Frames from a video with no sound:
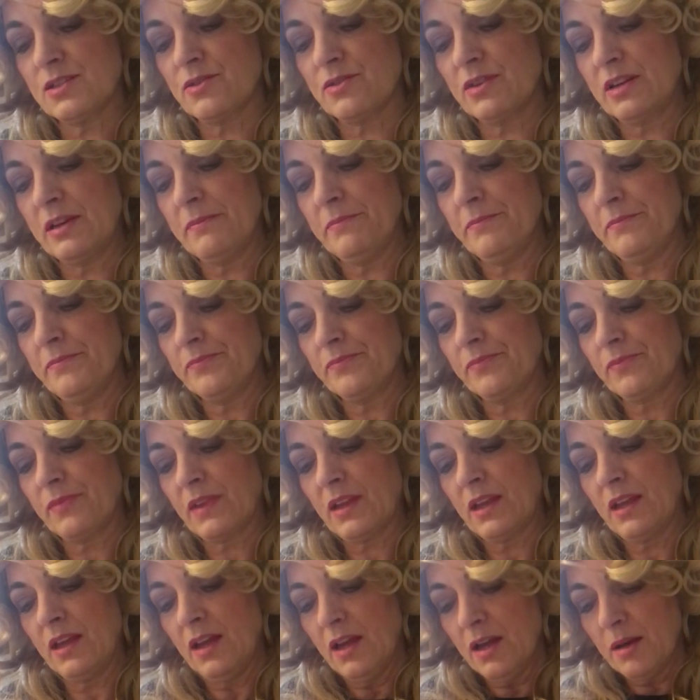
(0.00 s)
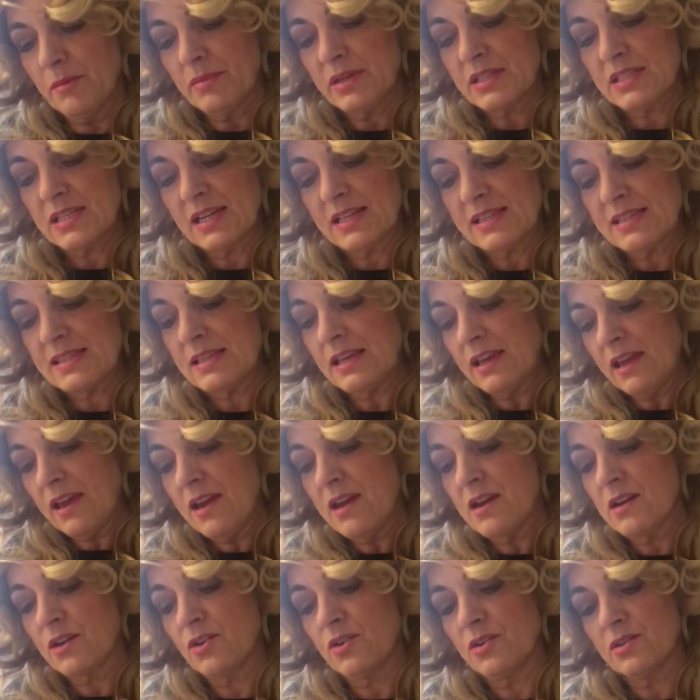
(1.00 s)
cream. But as the
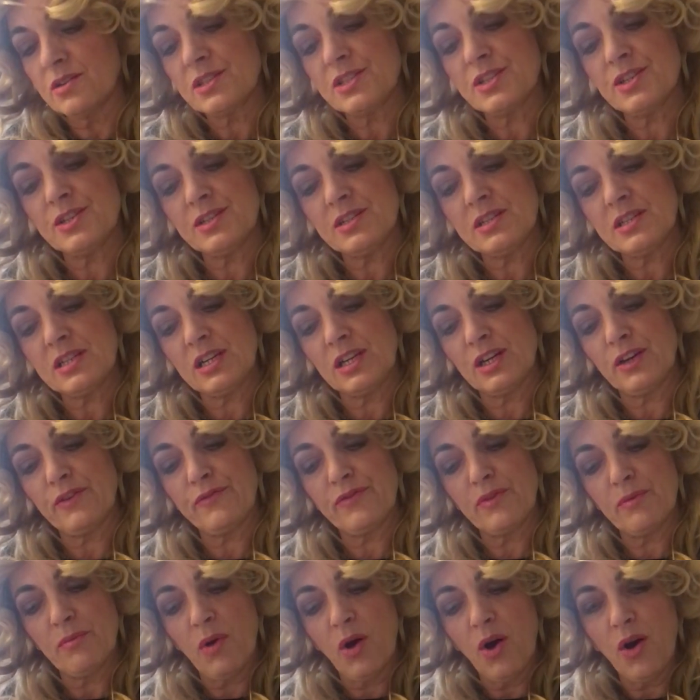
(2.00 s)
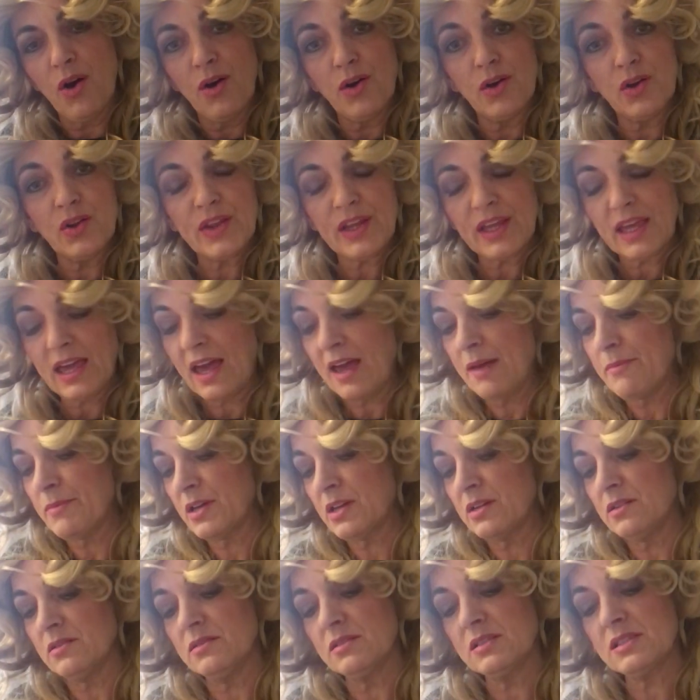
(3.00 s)
air got dirtier from all the
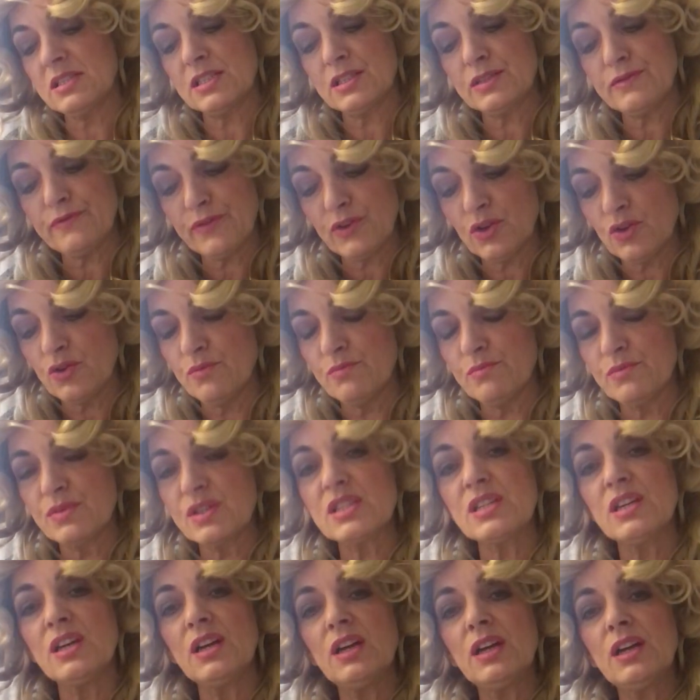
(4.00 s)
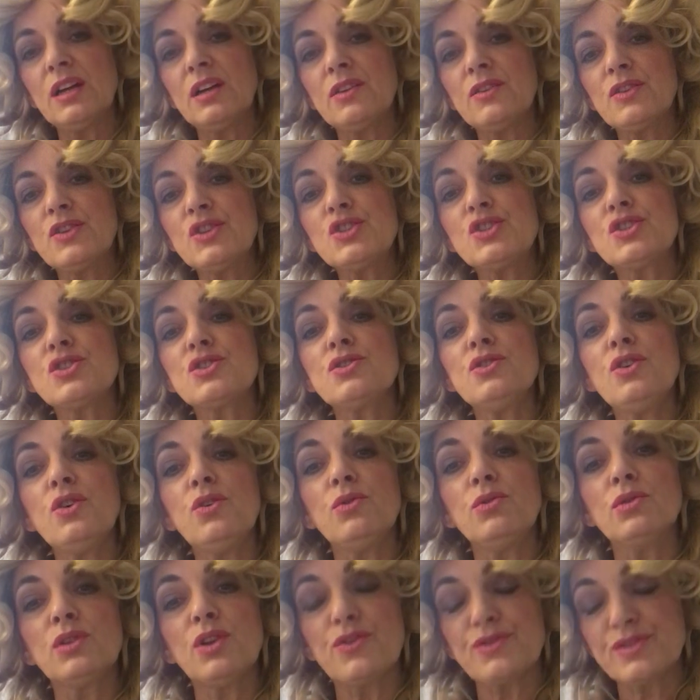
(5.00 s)
chemicals and fumes, the snow
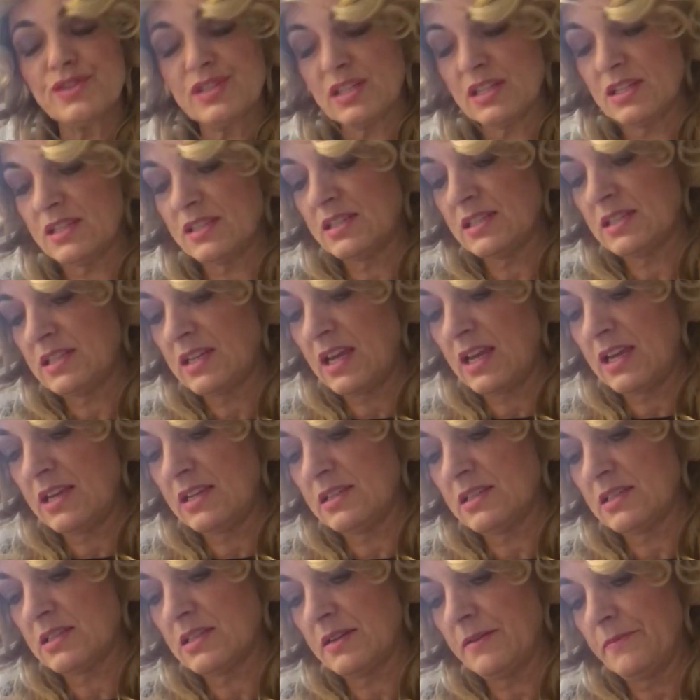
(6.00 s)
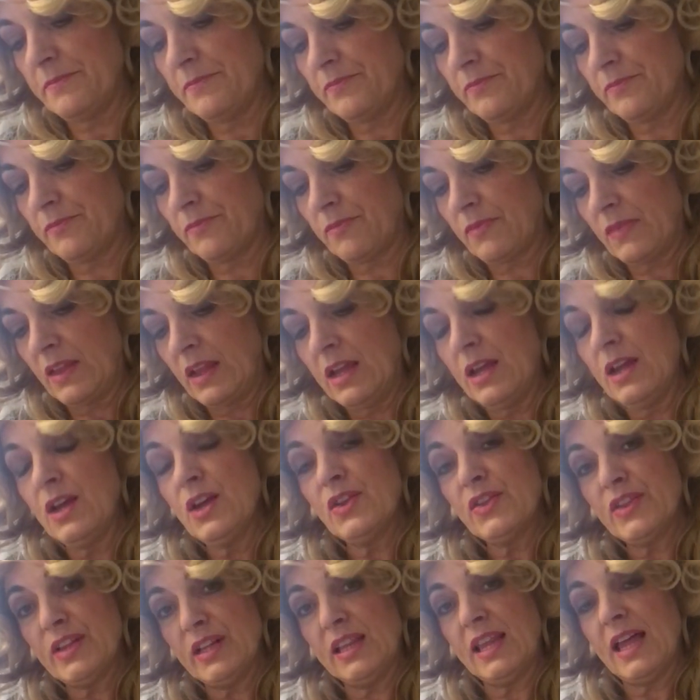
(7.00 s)
lost its taste.
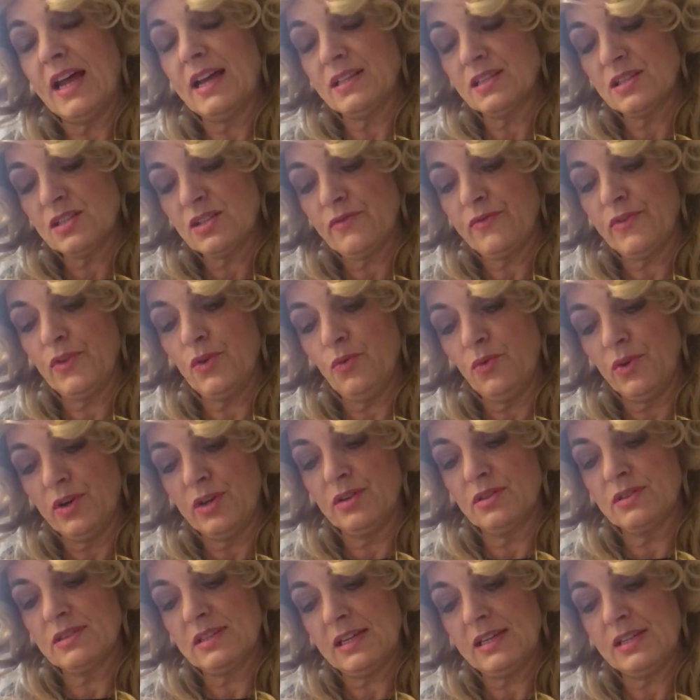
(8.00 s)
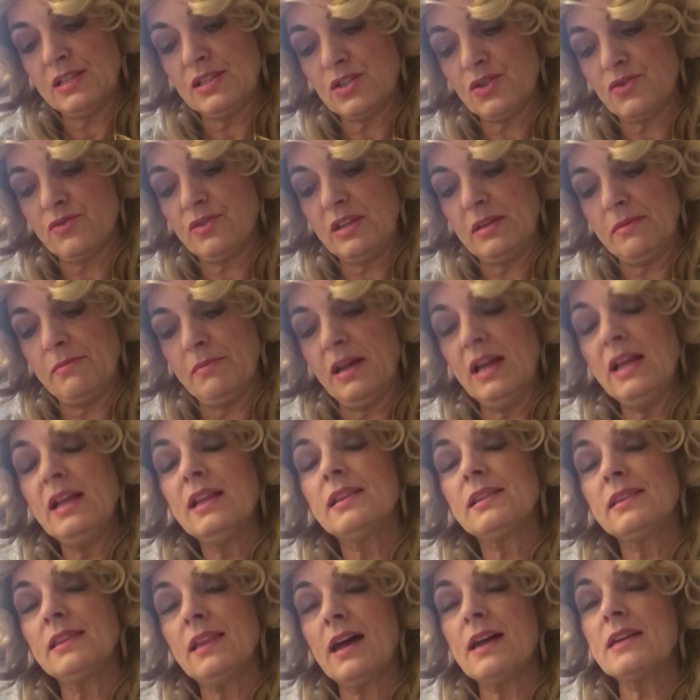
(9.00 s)
The last of the world's ice cream
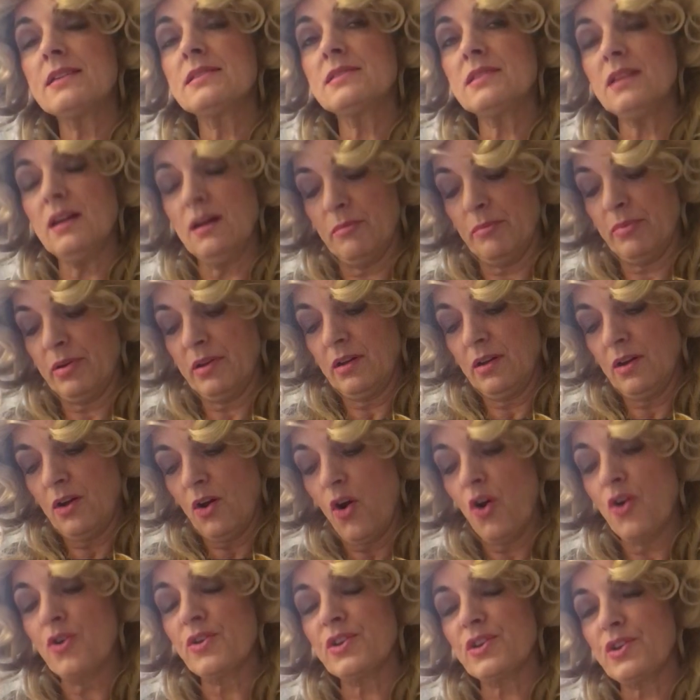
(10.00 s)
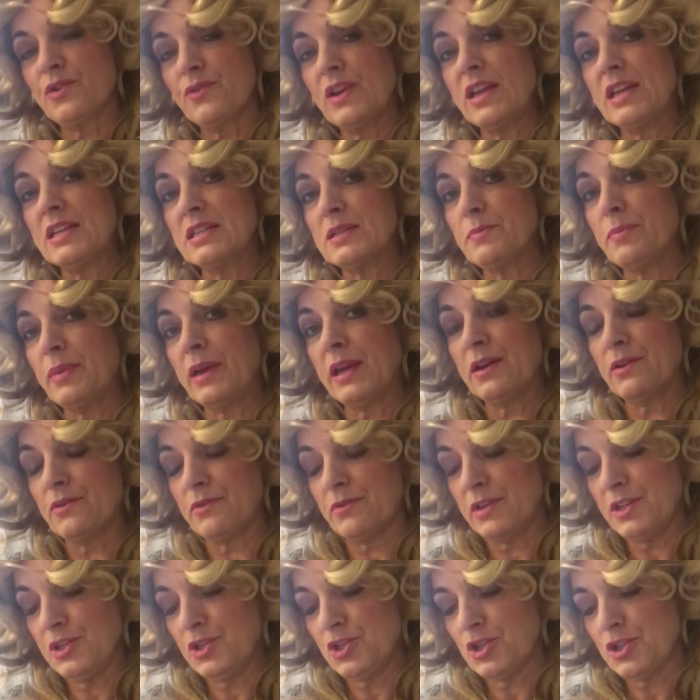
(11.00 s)
lies up on Great Bear
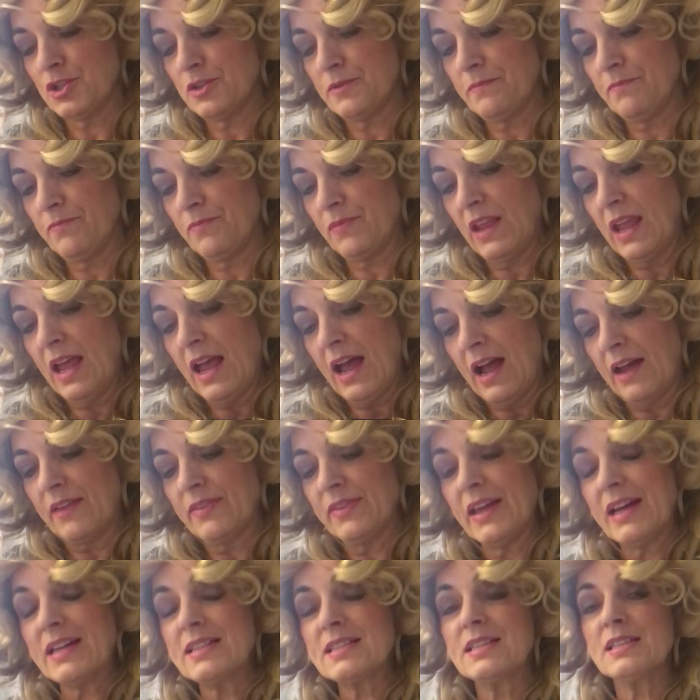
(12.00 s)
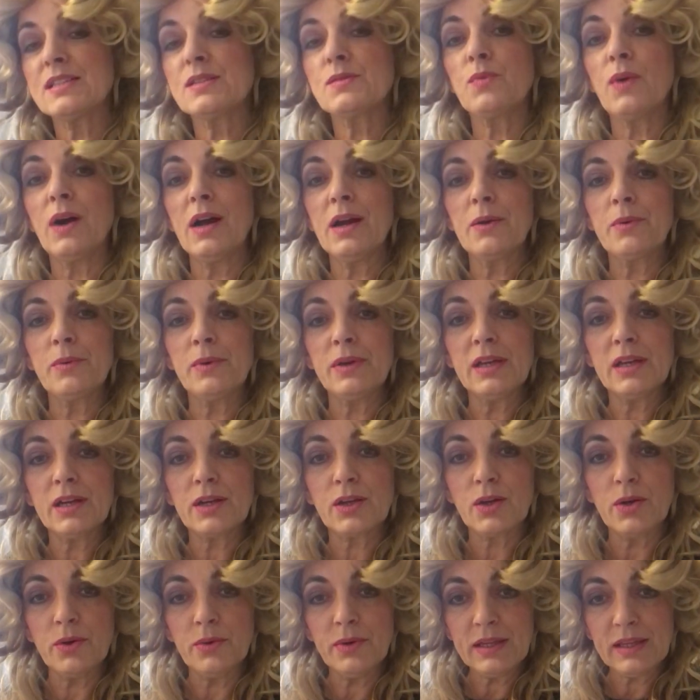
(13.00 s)
Ridge, and that is why we are
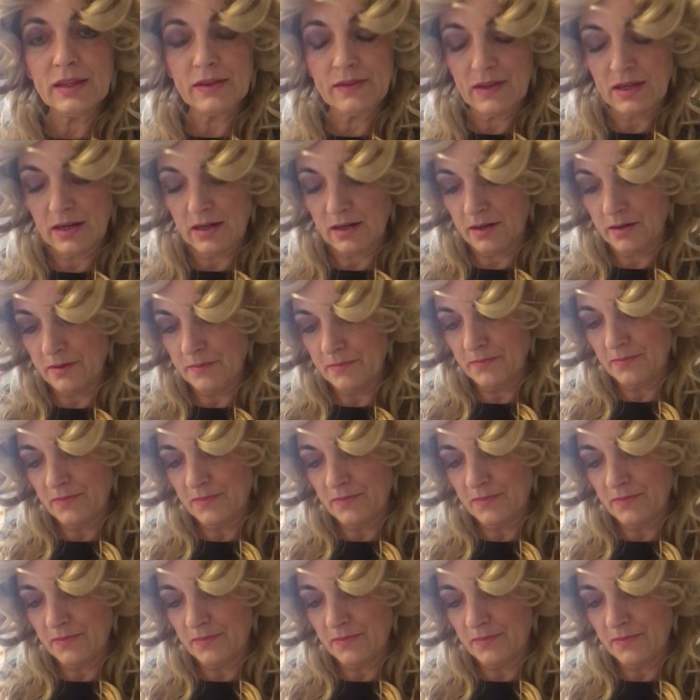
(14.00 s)
going there,